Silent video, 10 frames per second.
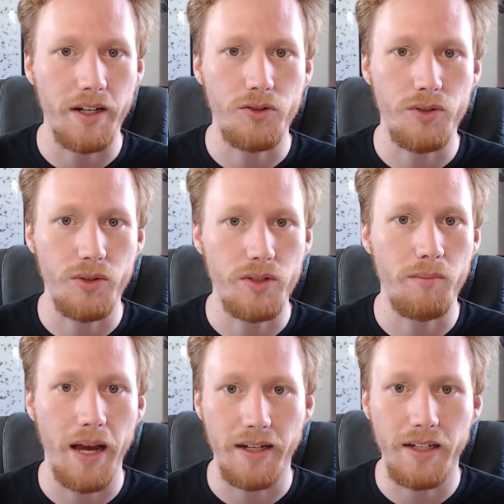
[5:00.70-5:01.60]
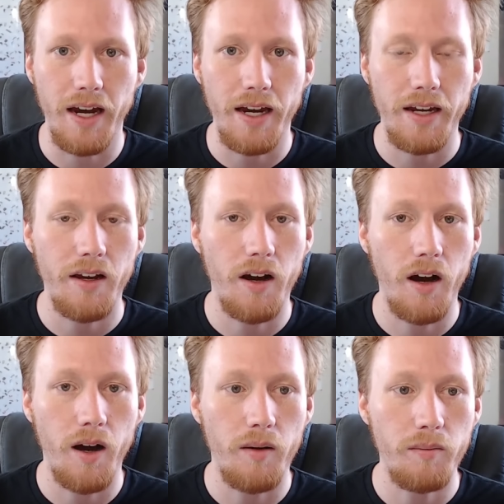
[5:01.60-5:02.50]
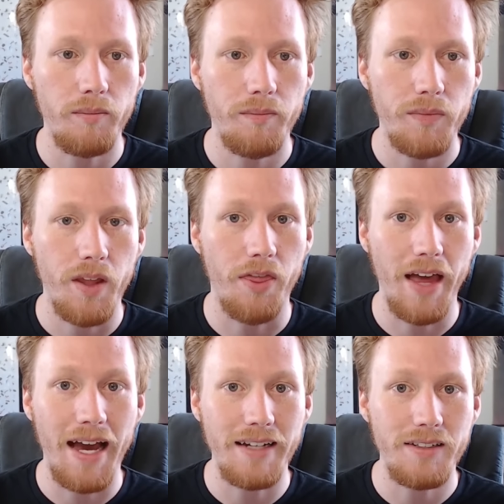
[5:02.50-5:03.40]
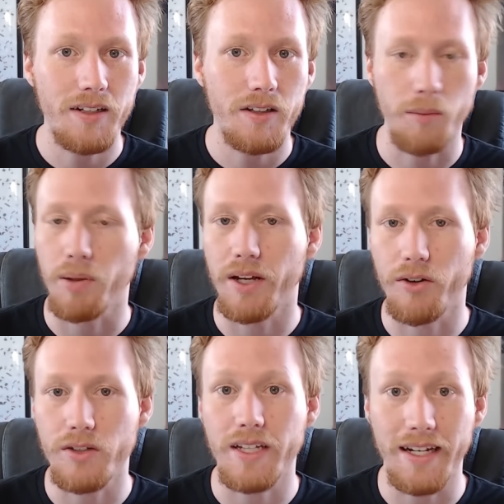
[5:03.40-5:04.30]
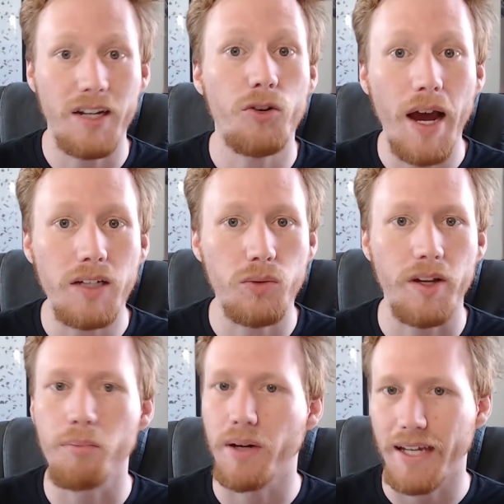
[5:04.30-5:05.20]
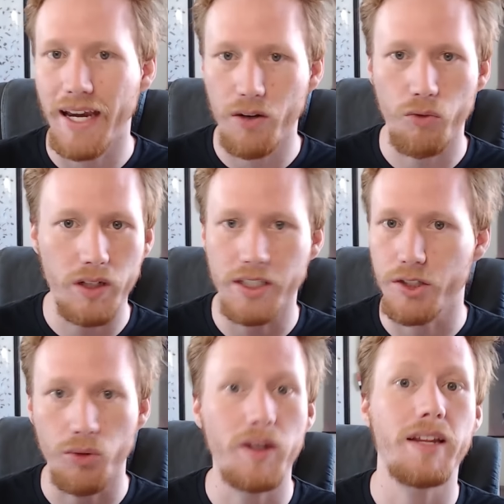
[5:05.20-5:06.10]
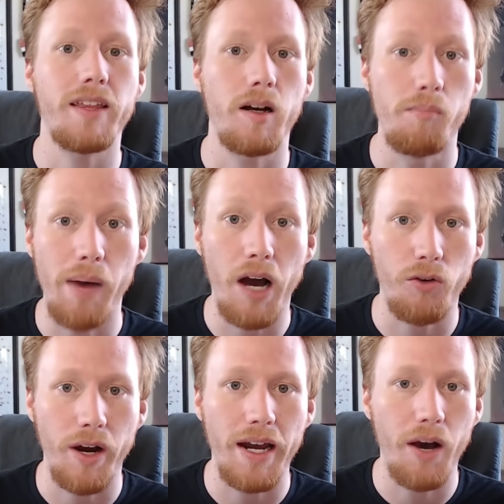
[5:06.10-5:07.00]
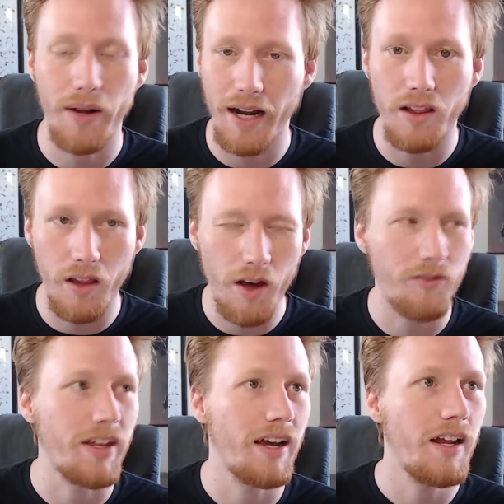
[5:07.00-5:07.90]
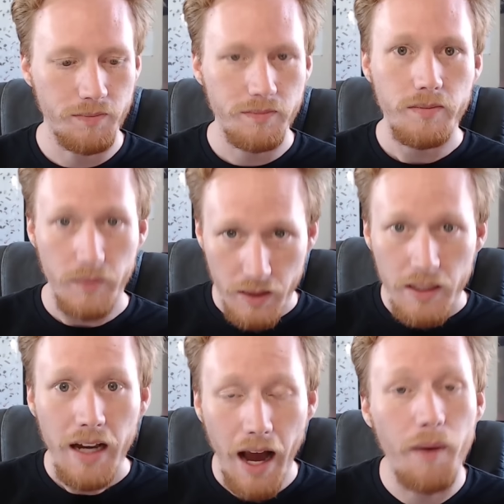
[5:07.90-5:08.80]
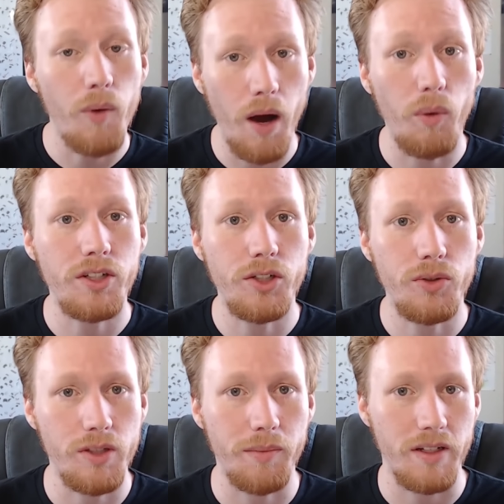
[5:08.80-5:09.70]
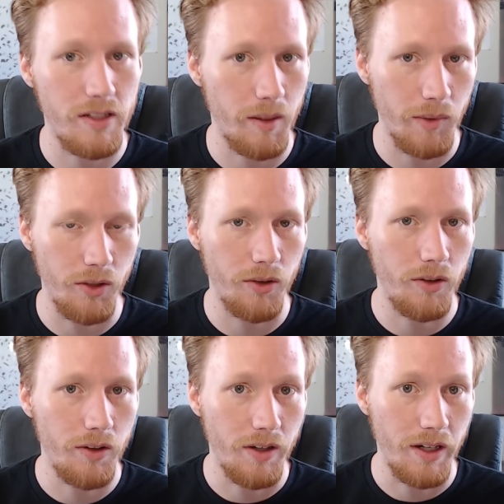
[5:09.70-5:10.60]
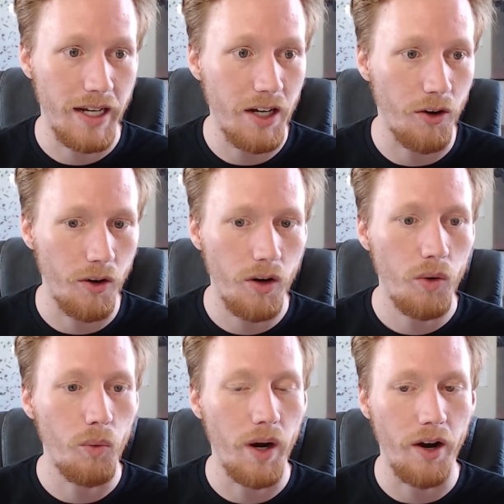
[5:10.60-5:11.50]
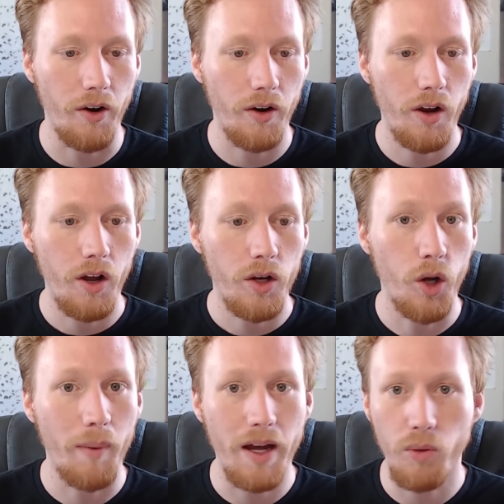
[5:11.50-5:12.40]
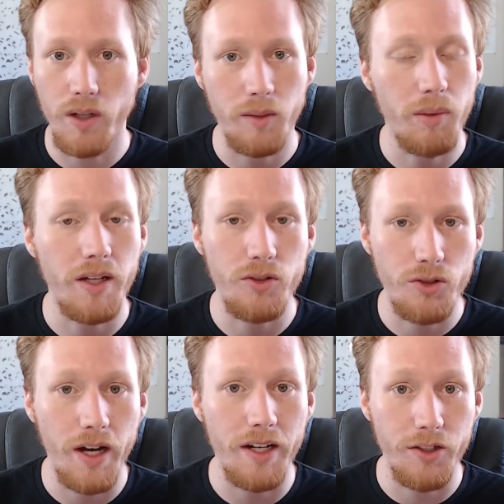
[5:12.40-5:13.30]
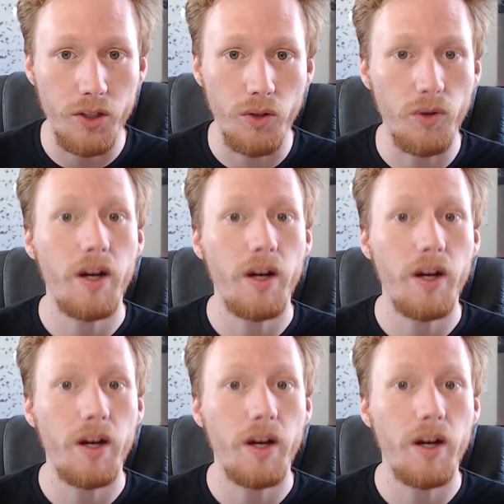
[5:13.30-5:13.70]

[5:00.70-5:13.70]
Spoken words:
introduce a bad guy that the players can interact with but can't really do anything about right now, and I love that. I want to do something similar here, where no matter what the players try to do,